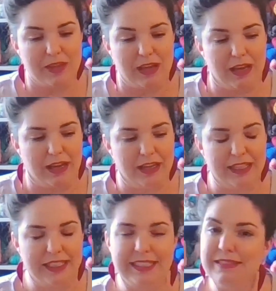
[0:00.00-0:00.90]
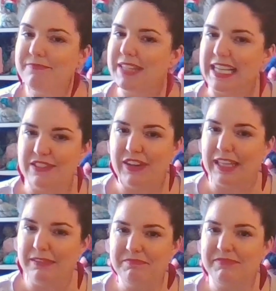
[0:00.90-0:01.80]
It's
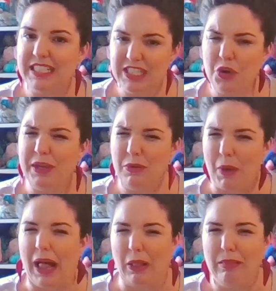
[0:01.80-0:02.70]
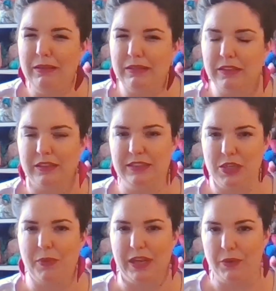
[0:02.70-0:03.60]
fine. It's going well. It's
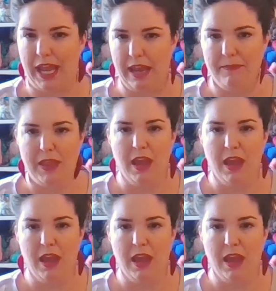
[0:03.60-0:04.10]
going okay.